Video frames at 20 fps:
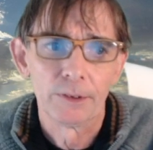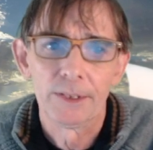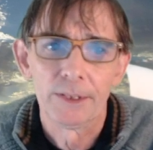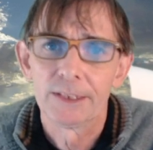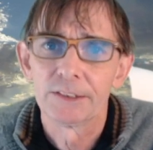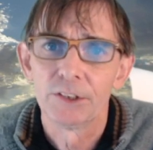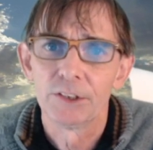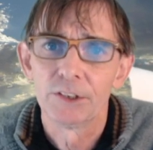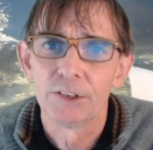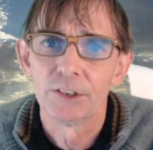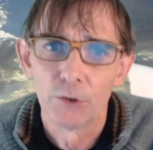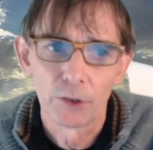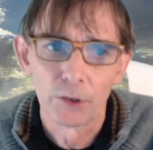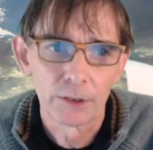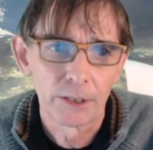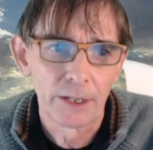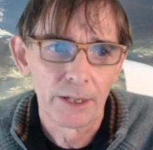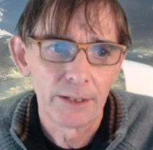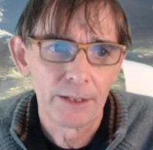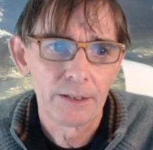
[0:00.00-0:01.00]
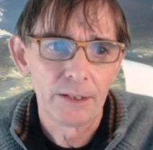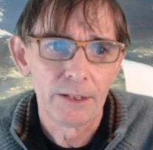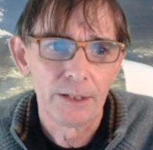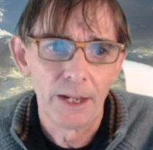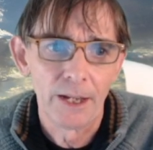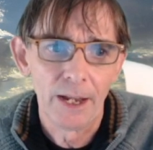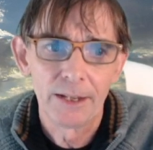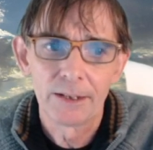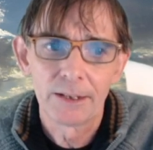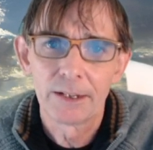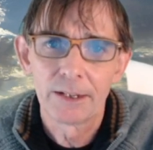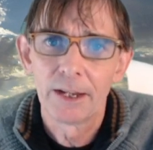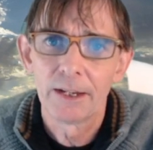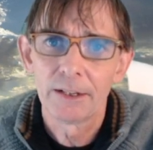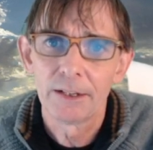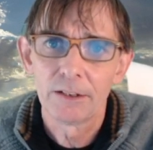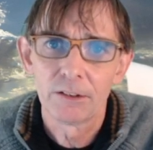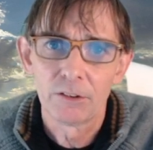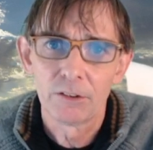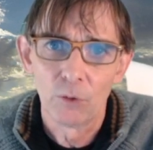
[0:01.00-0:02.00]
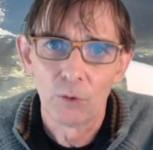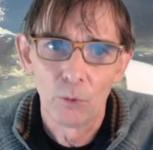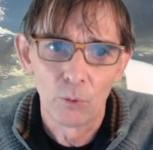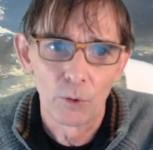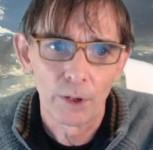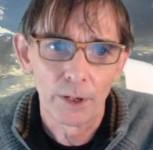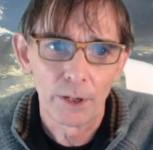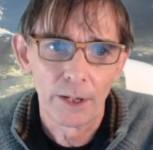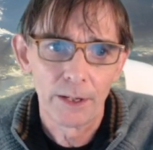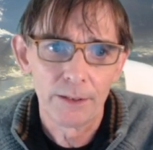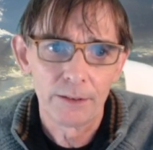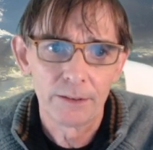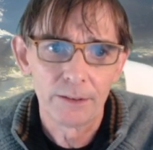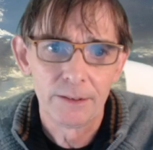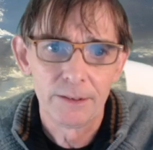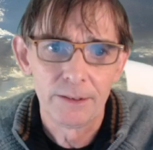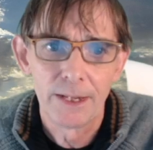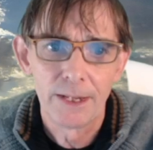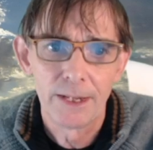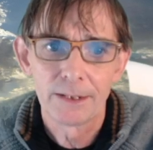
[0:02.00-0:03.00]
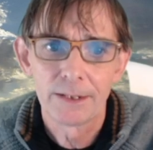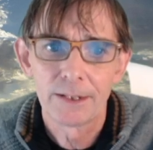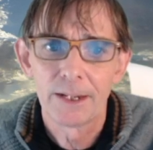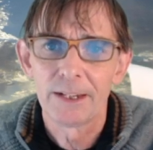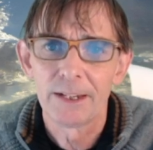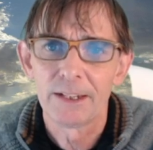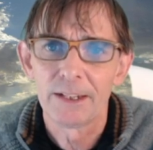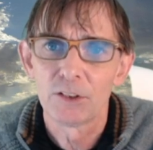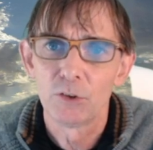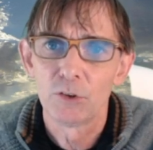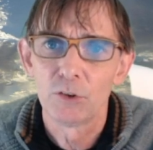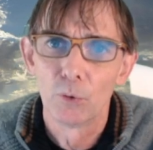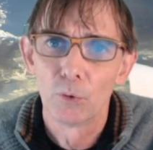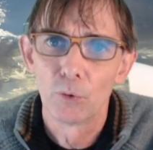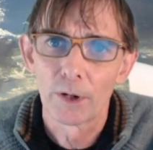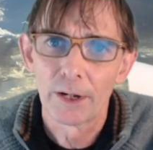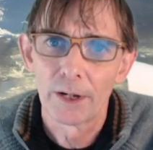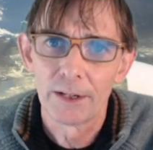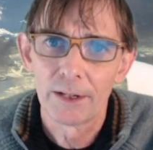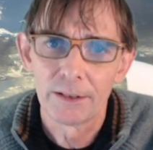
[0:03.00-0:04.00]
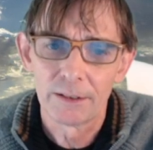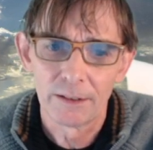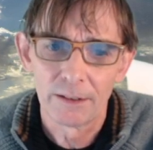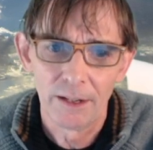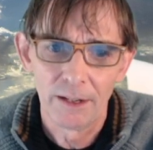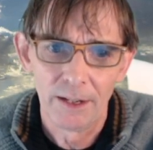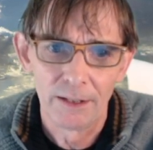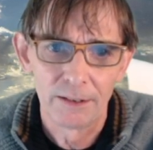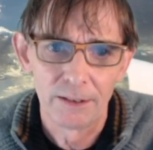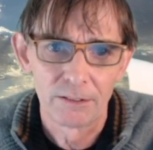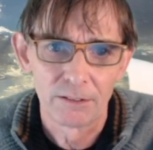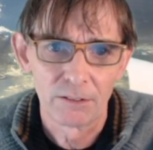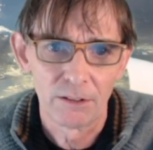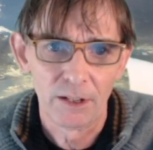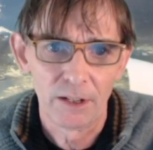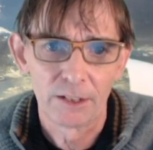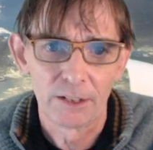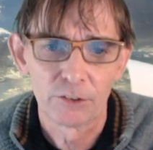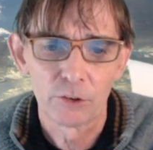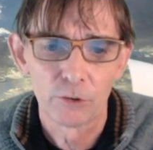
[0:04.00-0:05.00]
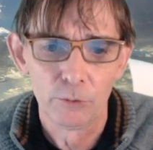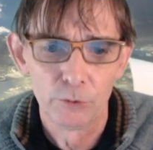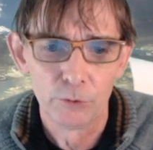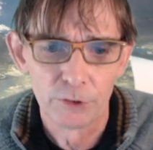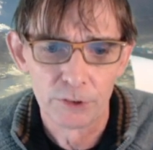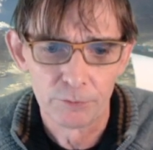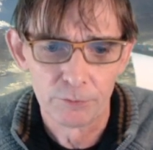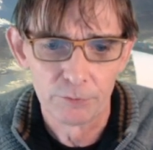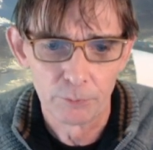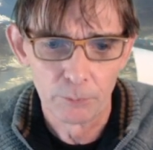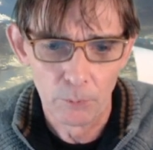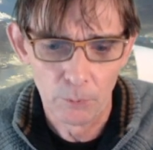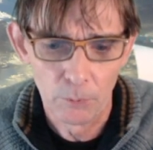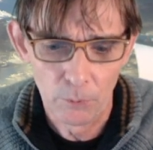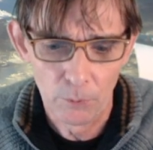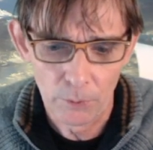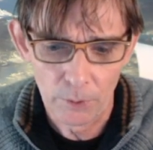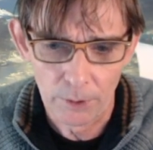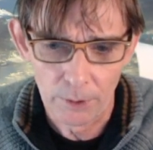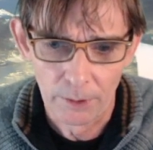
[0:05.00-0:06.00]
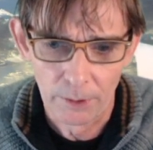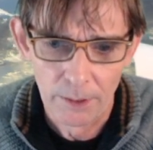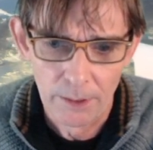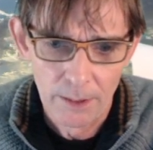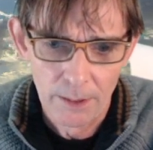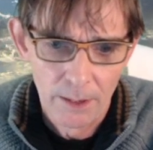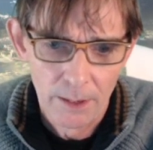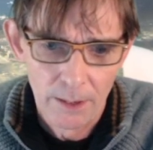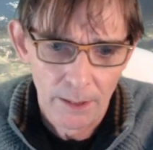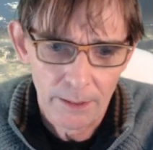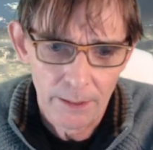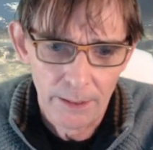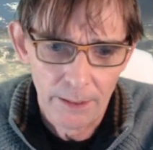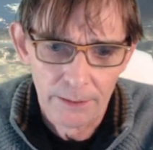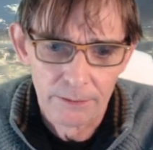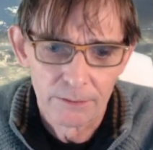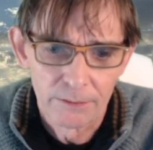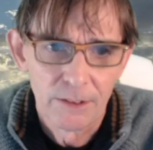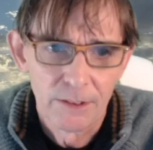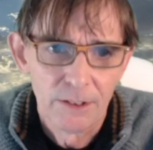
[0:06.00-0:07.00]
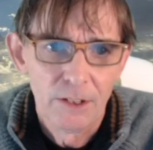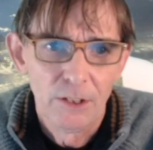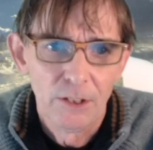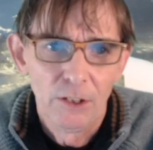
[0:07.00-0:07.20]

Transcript: That is the NOT gate, the AND gate, OR gate, NAND gate, NOR gate, and exclusive OR gate.